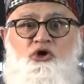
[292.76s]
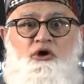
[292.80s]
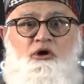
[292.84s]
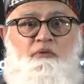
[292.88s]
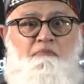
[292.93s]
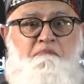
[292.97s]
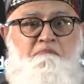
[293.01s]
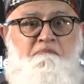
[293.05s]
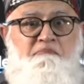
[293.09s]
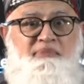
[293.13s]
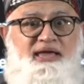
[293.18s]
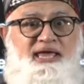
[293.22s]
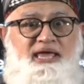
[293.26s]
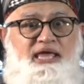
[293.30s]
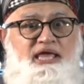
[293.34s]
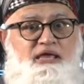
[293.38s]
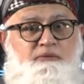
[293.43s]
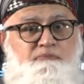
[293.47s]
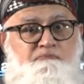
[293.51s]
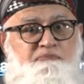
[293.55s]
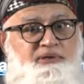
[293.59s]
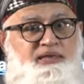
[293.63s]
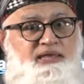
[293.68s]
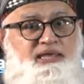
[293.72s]
may
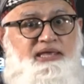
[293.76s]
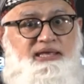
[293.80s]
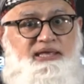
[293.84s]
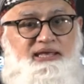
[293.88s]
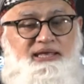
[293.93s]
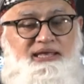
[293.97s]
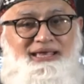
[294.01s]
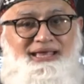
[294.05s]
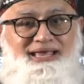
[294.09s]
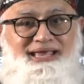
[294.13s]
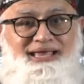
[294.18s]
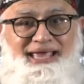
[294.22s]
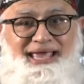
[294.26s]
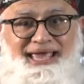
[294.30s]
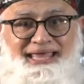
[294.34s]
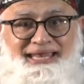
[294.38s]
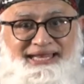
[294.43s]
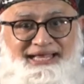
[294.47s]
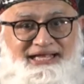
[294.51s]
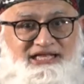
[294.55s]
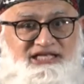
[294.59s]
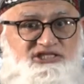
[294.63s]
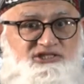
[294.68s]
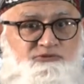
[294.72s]
be an
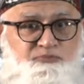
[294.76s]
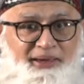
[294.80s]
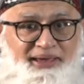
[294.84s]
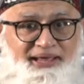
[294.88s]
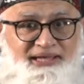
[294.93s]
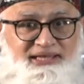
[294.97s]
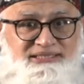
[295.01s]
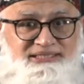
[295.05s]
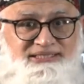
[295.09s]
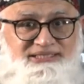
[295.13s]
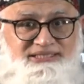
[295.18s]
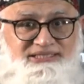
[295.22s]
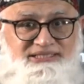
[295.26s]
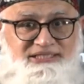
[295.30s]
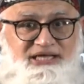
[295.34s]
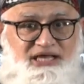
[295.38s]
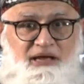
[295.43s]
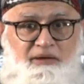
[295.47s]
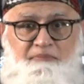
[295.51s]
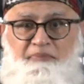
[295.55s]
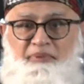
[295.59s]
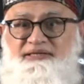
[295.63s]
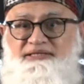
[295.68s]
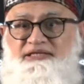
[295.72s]
expense,
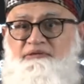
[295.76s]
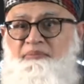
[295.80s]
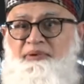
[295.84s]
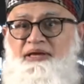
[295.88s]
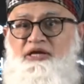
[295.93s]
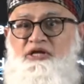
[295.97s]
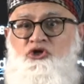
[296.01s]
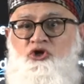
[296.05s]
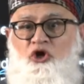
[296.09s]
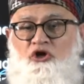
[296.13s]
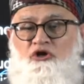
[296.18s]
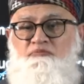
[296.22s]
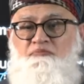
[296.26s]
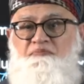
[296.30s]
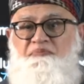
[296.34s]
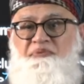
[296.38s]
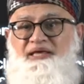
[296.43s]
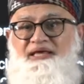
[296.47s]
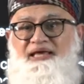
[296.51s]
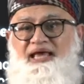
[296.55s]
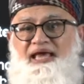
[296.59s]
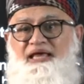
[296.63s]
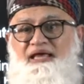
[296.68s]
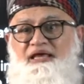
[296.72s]
but it may not
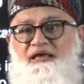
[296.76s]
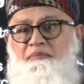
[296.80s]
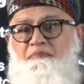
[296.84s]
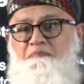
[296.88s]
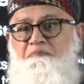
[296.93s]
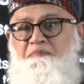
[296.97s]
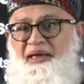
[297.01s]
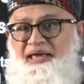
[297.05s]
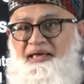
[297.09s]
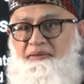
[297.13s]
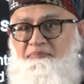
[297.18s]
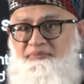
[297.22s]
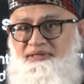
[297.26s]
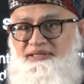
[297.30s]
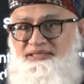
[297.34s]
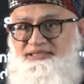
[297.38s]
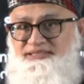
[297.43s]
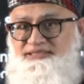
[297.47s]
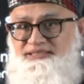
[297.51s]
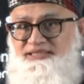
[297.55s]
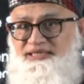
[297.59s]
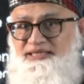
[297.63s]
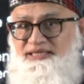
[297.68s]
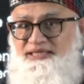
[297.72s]
be a
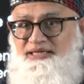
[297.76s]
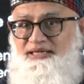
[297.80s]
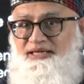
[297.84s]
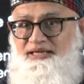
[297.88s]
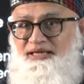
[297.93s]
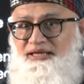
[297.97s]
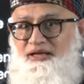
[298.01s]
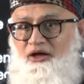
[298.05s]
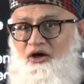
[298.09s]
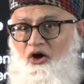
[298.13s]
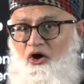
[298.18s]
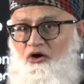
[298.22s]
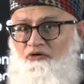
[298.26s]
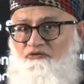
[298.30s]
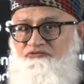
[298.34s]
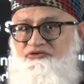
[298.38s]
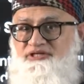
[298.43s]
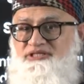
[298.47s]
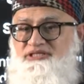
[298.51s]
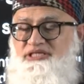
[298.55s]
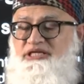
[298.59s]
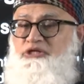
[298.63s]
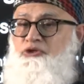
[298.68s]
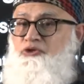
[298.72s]
payment.
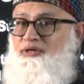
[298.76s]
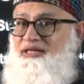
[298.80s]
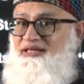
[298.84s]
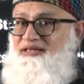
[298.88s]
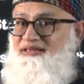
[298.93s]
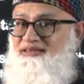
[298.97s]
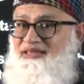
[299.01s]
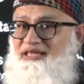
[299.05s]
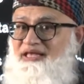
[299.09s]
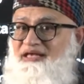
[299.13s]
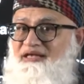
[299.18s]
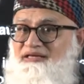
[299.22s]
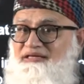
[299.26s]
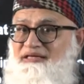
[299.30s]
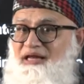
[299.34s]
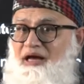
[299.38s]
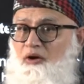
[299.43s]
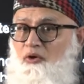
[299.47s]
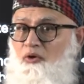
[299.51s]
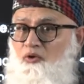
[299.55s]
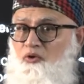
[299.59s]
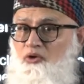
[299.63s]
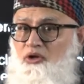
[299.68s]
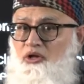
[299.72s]
Obviously, you can think
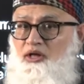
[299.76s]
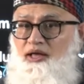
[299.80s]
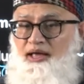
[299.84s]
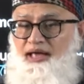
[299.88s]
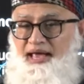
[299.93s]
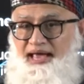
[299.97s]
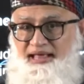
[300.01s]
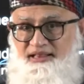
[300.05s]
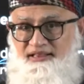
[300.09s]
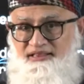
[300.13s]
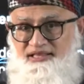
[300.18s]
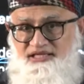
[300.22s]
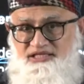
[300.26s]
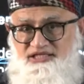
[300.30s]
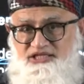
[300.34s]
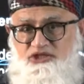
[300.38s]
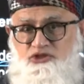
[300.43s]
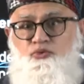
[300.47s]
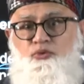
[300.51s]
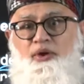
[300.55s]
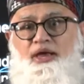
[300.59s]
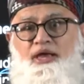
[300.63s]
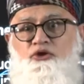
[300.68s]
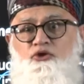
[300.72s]
now, and this is
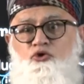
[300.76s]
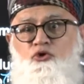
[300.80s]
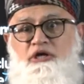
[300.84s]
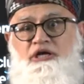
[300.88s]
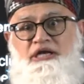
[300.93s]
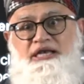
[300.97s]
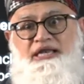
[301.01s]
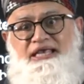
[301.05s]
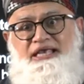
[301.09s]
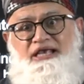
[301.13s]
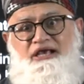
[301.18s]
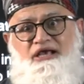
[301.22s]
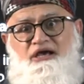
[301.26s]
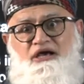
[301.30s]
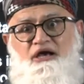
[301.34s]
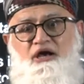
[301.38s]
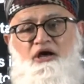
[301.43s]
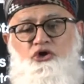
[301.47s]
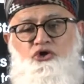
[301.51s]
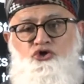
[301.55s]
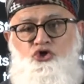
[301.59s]
where you link your